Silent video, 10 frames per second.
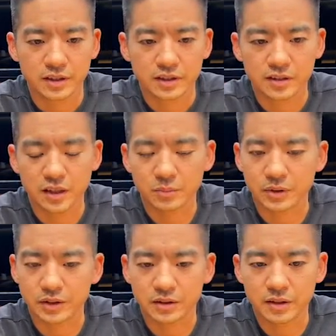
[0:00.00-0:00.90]
sand
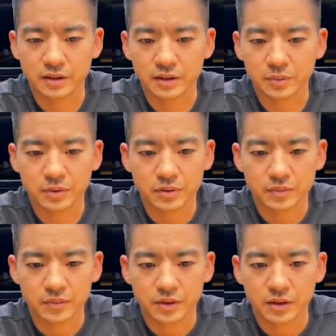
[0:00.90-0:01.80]
being kicked up,
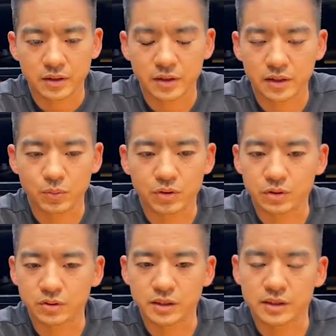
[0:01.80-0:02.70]
and they won't
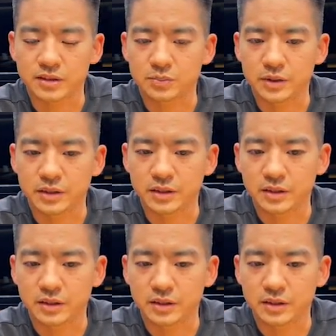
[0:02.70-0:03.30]
lose any speed